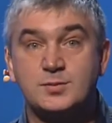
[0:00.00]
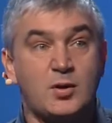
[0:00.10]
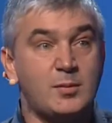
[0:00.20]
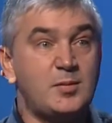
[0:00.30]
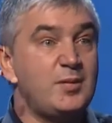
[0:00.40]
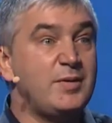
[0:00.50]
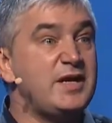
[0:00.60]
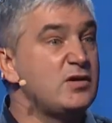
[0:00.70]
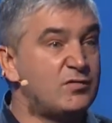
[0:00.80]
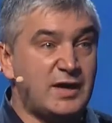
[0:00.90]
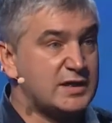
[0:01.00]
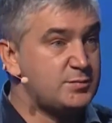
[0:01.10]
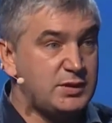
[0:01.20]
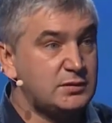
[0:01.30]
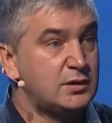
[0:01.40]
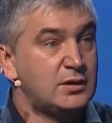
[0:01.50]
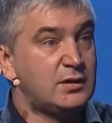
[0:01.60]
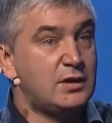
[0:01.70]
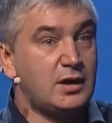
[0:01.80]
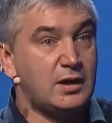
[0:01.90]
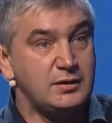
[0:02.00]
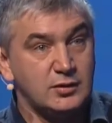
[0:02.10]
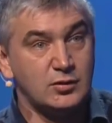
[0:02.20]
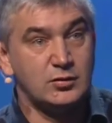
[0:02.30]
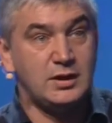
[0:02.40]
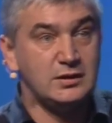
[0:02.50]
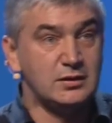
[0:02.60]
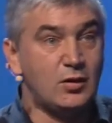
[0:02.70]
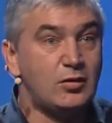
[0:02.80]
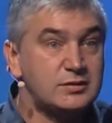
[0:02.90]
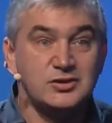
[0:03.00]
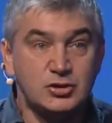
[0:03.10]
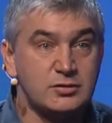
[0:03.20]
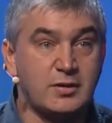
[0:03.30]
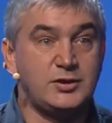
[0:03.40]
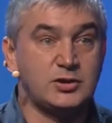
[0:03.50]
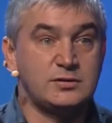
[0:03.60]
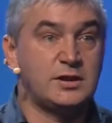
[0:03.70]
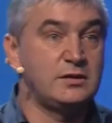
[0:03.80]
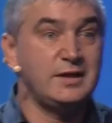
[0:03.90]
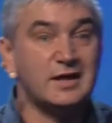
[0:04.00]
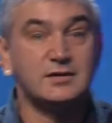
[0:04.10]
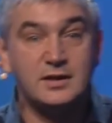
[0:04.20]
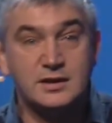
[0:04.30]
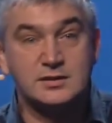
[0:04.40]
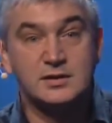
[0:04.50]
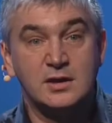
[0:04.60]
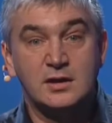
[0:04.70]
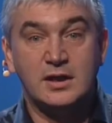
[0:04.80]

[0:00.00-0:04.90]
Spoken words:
Probably many of us being a little older generations than the young kids,